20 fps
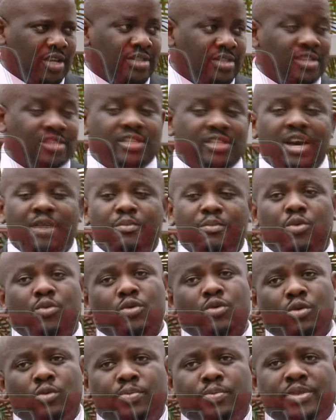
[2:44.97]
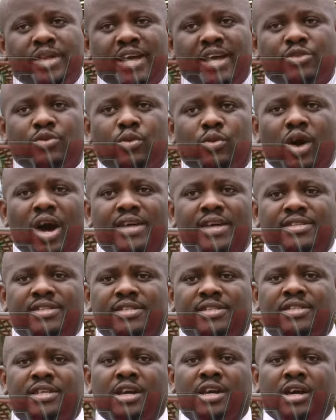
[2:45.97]
The same group that
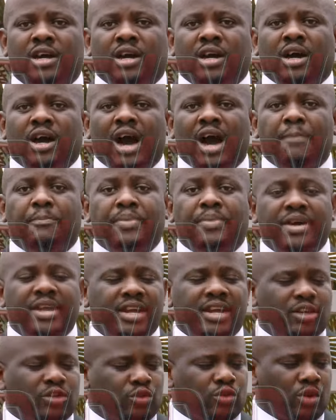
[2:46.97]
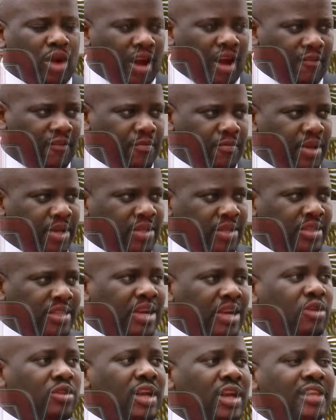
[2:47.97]
was appealing to government
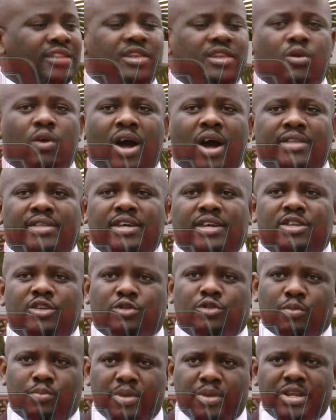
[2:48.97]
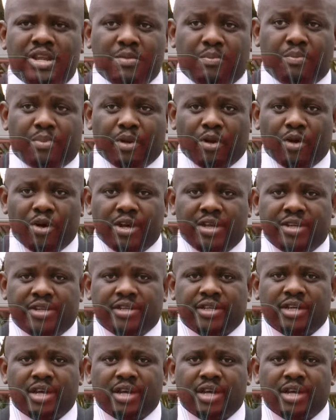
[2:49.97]
they, that they wanted to be deployed